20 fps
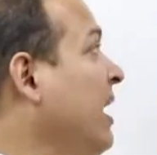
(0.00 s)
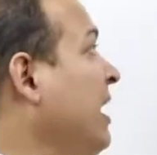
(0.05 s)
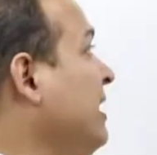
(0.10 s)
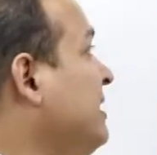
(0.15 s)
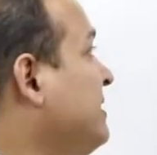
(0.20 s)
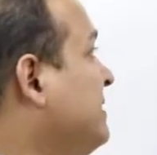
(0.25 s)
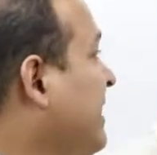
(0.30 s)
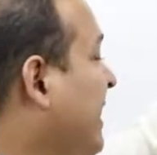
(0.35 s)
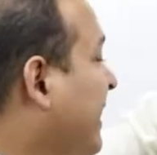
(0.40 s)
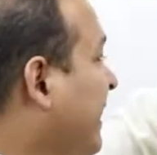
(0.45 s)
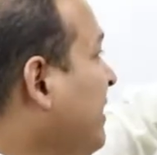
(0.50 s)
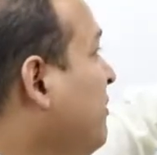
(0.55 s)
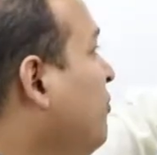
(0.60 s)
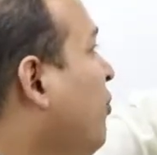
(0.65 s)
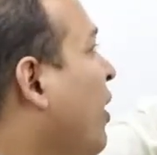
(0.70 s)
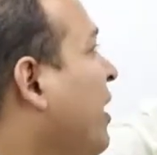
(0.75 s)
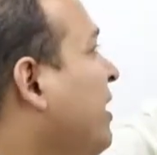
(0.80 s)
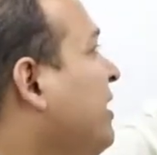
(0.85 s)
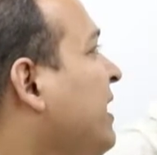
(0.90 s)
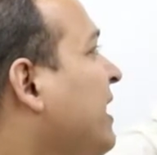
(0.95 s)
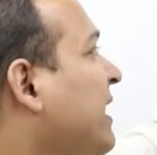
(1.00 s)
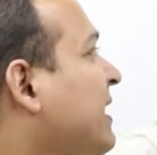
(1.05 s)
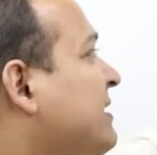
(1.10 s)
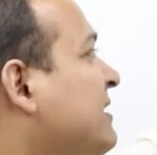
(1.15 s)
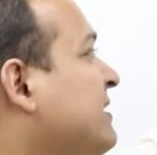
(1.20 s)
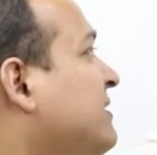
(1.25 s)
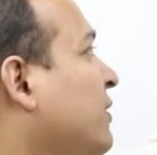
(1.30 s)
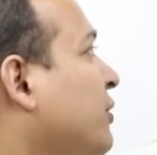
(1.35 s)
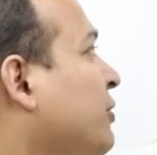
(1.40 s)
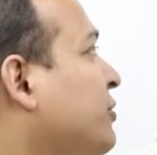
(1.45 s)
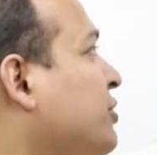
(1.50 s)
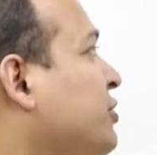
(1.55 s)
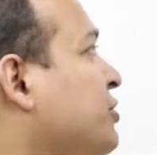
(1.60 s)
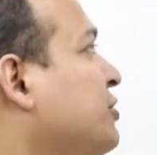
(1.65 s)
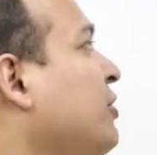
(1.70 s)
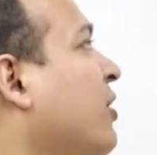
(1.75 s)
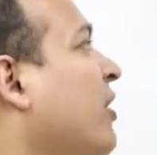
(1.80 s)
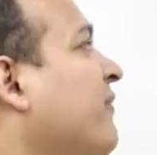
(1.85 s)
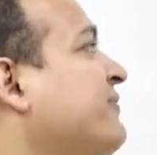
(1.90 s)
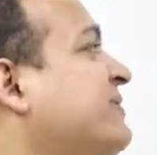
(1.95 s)
Second one is the
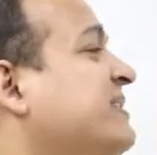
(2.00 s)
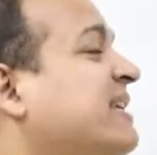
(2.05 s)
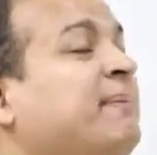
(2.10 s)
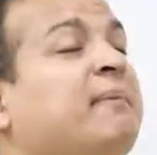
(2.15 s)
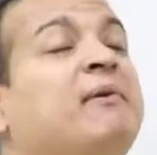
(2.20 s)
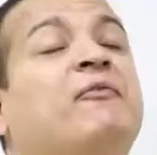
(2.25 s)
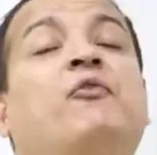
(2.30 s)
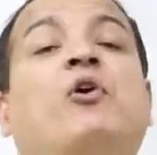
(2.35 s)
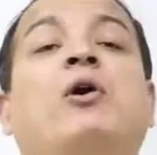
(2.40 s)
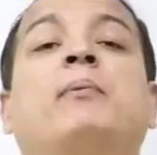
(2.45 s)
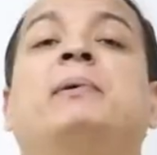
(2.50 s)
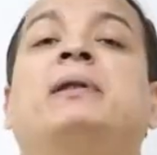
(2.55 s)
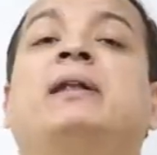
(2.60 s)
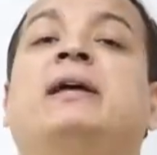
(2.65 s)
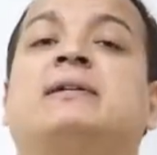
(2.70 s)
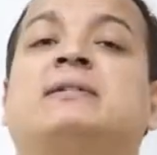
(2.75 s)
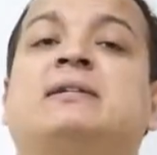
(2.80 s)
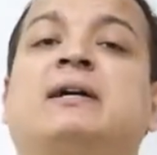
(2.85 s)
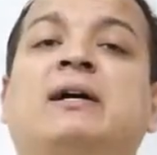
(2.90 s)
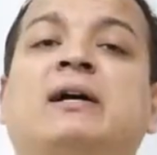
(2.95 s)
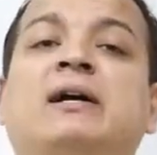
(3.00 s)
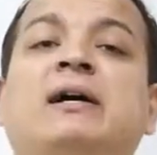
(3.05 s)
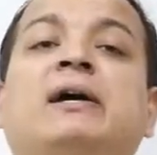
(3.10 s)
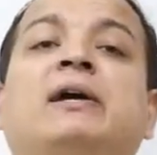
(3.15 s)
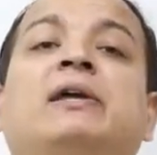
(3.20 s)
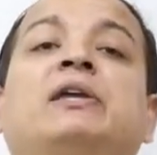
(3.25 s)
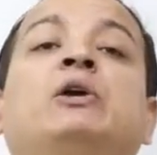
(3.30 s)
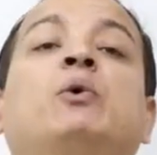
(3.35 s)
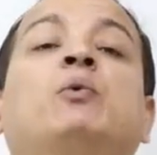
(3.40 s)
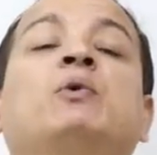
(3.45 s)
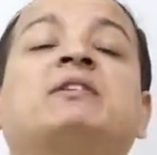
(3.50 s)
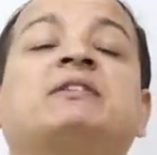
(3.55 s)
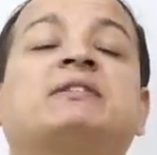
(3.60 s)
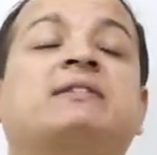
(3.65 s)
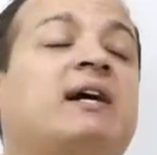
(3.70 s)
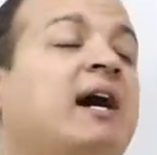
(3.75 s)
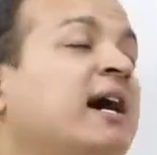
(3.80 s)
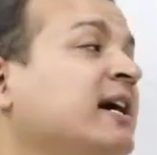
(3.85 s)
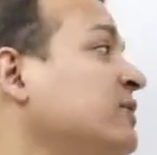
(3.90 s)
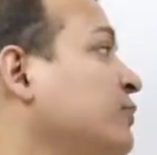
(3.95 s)
salutation of semi-formal letter. You will
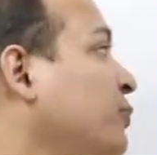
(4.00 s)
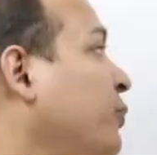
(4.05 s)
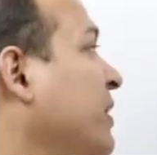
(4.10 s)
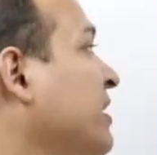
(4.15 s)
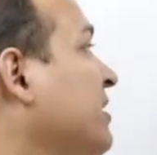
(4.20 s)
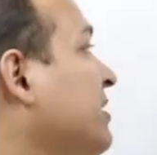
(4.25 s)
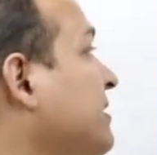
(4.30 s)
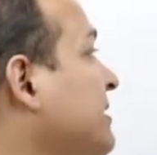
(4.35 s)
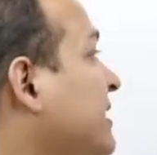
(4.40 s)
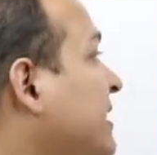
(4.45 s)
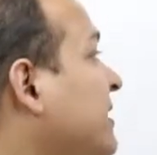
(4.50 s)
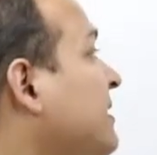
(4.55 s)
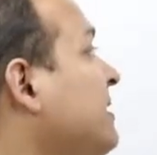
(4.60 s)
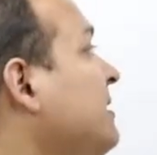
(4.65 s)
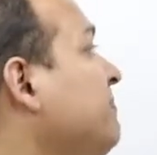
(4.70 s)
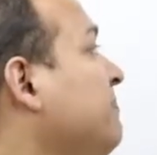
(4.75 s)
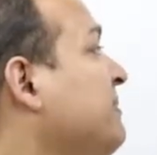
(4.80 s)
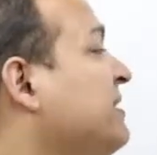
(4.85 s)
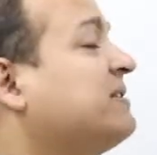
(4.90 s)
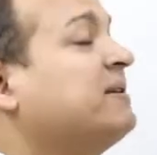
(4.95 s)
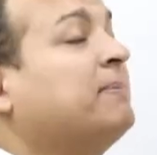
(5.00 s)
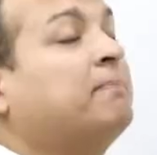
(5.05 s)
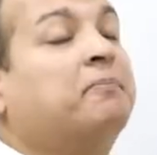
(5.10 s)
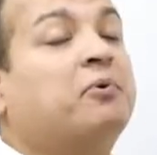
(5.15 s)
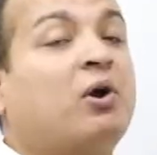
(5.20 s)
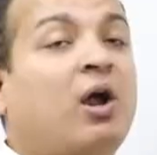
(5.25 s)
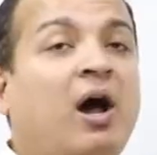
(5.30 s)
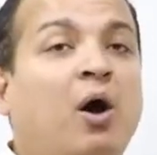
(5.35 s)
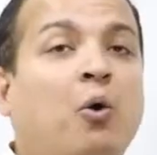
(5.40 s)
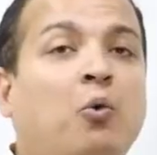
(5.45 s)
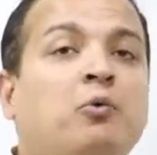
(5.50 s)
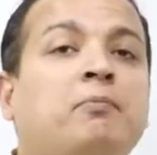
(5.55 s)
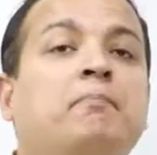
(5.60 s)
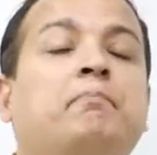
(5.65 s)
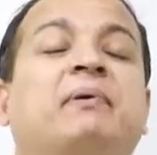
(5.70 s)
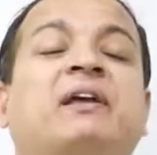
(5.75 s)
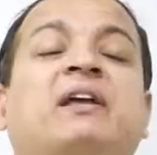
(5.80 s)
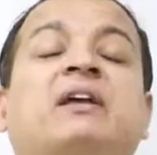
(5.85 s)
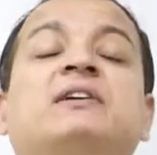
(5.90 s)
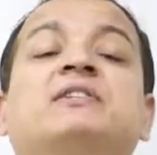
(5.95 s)
start with dear Mr. Brown,
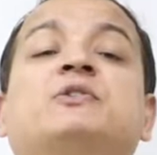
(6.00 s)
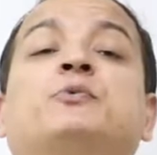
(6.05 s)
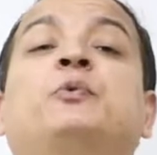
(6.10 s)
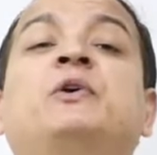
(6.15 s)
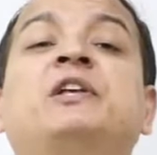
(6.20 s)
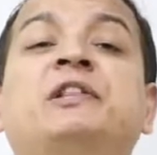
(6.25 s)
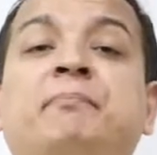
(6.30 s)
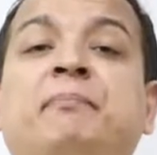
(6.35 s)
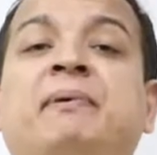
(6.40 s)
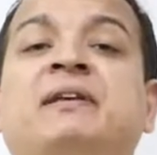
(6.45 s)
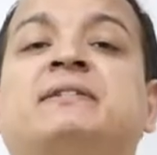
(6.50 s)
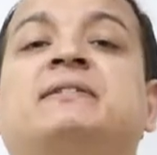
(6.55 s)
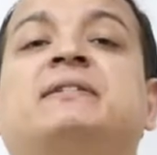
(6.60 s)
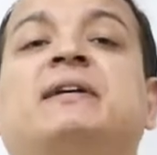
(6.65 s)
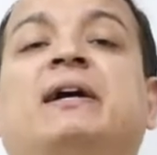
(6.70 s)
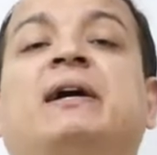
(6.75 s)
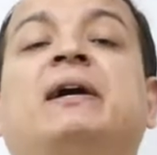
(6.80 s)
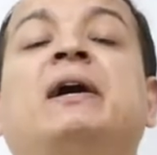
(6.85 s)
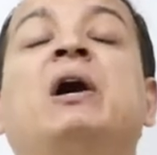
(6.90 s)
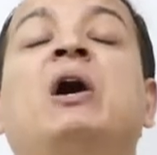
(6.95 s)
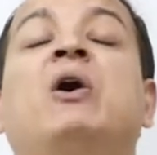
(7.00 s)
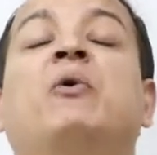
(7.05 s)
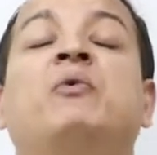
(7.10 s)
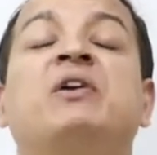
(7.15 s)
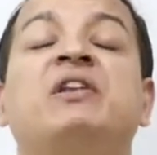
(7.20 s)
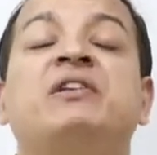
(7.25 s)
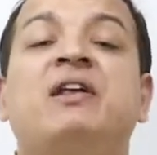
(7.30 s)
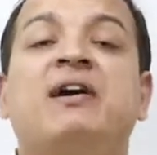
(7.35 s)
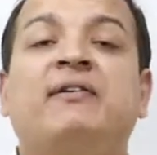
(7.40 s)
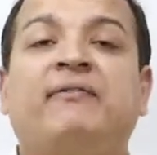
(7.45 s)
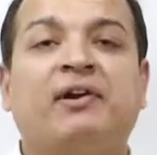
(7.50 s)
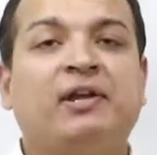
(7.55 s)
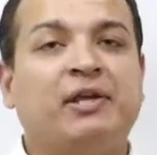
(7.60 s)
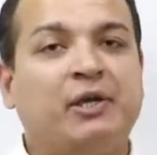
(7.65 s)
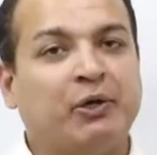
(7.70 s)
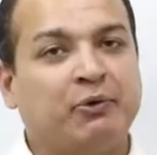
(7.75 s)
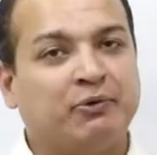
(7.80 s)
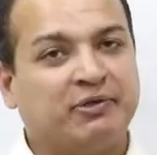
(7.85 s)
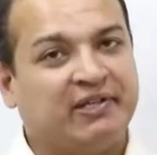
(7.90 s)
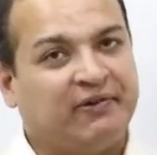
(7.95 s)
because with Mr. we never
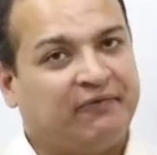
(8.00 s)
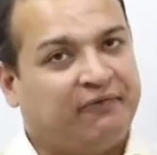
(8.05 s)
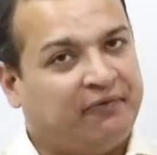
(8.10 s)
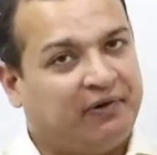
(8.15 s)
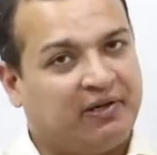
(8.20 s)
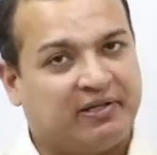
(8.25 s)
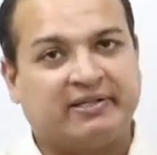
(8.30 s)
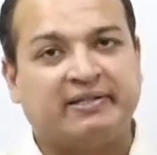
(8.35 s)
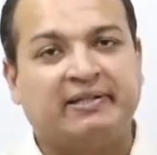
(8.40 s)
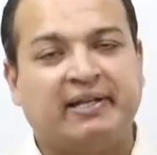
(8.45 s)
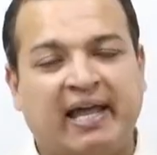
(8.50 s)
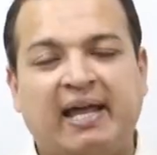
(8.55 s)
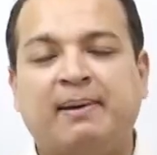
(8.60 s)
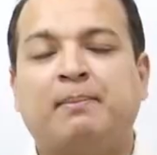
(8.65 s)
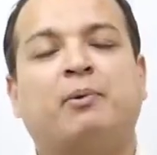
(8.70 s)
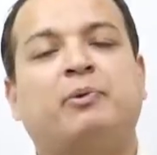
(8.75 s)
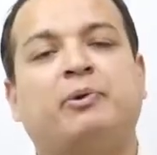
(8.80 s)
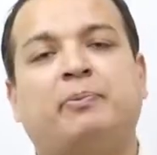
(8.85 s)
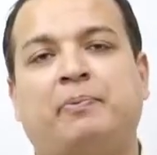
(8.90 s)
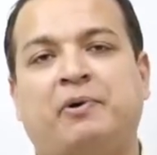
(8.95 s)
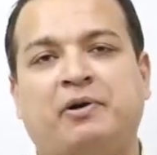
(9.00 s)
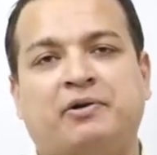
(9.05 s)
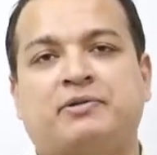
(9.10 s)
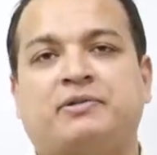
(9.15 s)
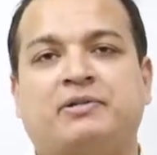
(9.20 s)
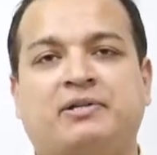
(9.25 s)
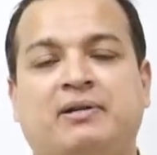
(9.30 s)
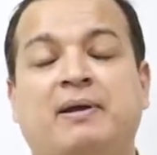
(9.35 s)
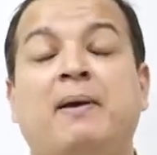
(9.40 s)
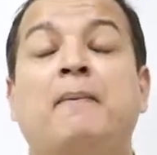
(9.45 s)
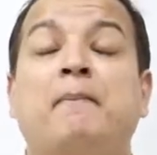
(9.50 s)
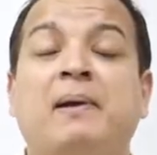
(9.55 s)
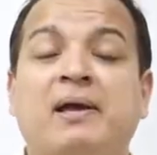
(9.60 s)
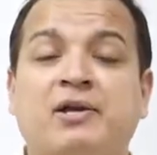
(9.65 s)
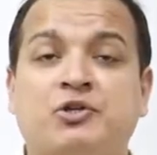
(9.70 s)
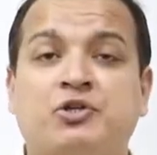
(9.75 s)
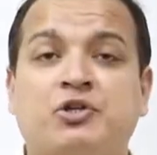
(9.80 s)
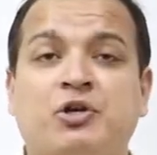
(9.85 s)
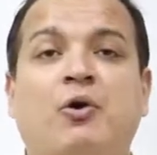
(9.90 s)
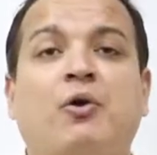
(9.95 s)
use the first name of the person.
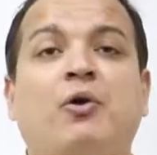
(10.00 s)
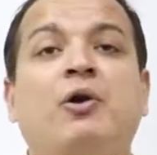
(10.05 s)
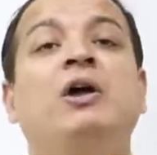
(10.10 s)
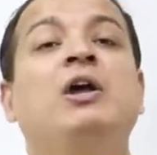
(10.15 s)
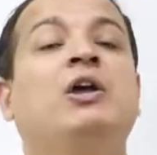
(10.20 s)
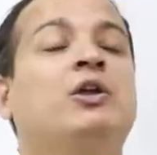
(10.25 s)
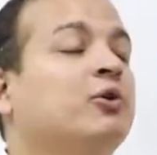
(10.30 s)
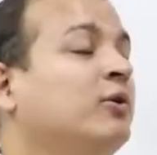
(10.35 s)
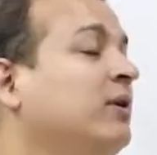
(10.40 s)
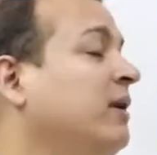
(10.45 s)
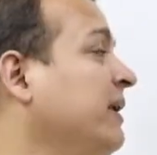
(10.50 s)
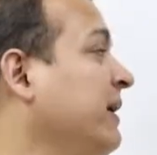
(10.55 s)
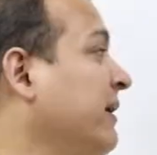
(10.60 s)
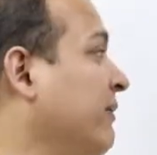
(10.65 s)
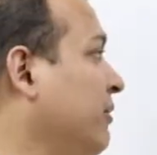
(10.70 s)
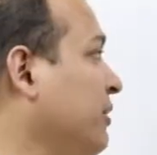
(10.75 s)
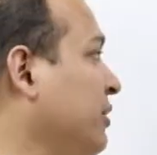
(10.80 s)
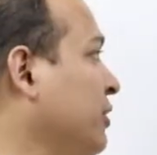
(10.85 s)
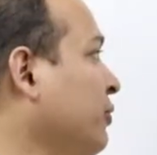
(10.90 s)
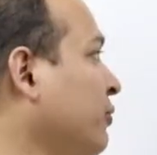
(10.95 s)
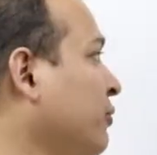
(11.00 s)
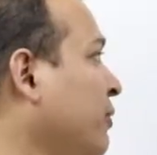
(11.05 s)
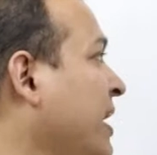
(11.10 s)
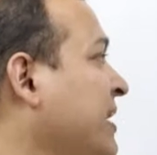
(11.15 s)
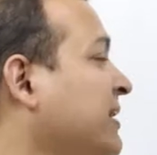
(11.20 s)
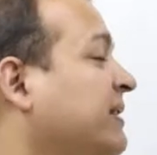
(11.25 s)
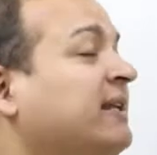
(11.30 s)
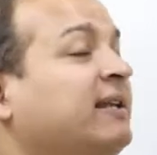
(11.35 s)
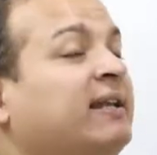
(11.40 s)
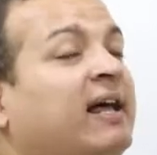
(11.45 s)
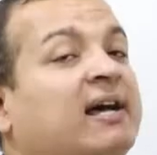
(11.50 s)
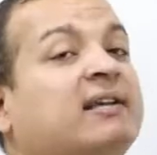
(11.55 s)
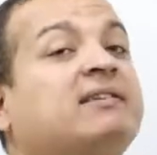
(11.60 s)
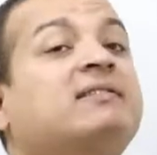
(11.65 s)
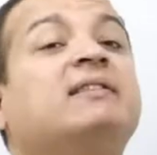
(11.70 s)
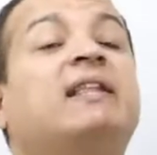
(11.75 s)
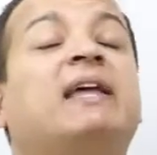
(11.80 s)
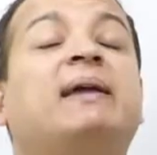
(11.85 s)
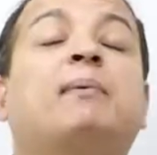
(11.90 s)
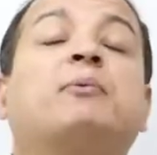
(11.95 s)
Make sure you write the
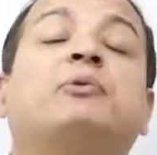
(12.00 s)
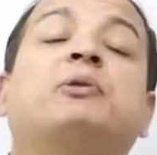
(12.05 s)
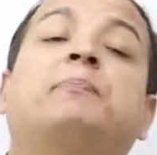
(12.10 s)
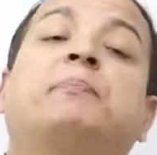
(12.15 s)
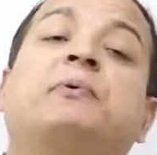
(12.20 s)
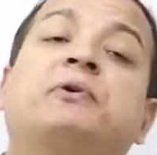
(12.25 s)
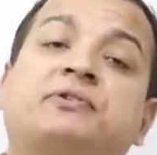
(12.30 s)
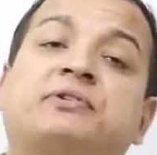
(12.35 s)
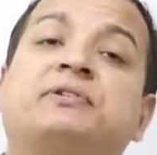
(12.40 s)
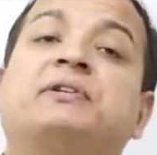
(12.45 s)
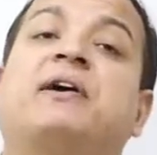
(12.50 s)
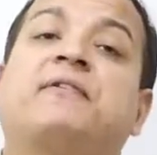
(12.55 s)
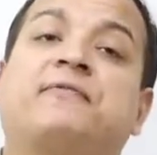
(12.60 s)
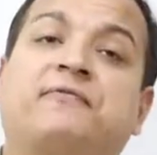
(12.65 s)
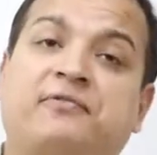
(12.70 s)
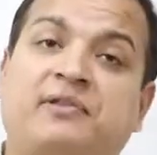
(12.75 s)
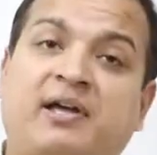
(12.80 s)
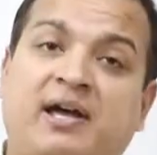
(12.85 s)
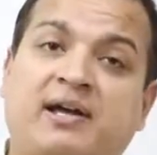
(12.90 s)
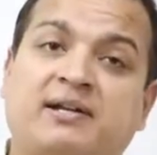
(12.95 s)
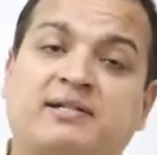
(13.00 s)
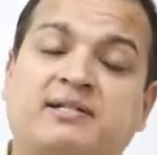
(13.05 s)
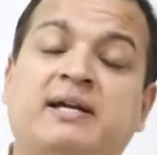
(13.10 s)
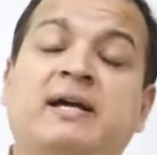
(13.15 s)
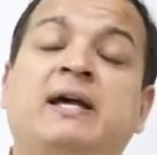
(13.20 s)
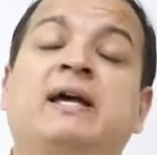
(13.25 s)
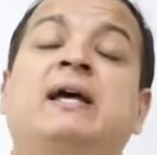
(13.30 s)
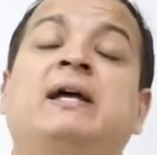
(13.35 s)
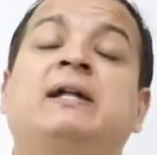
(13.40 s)
last name of the person after that.